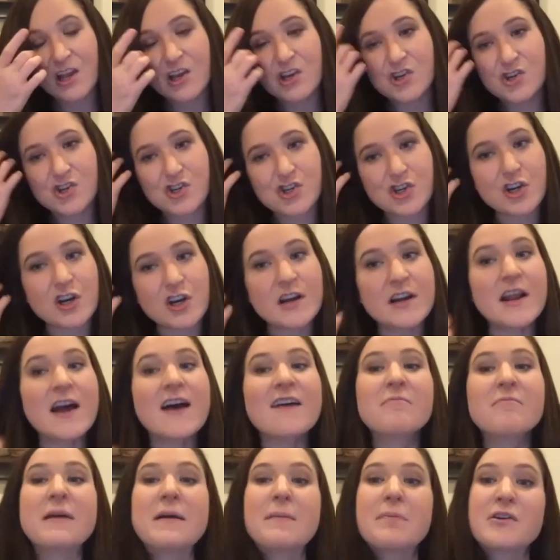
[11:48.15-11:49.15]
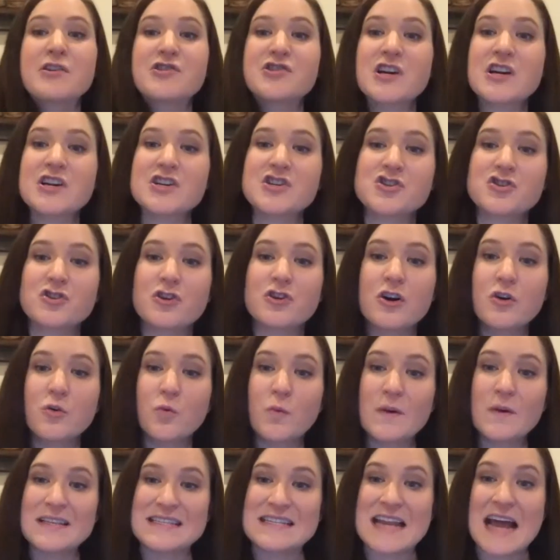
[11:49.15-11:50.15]
Sure enough, my progesterone
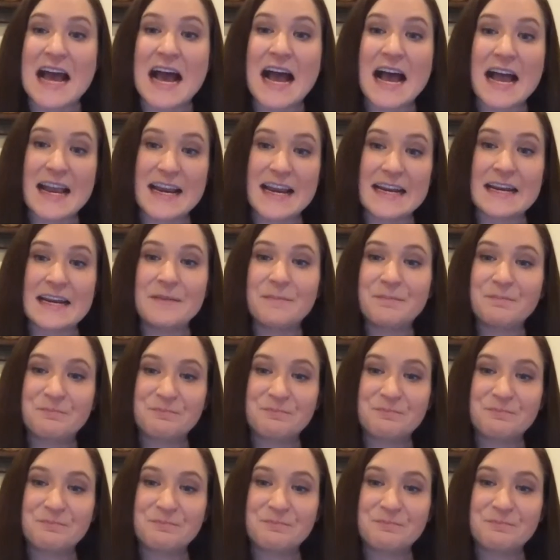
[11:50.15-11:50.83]
was nine.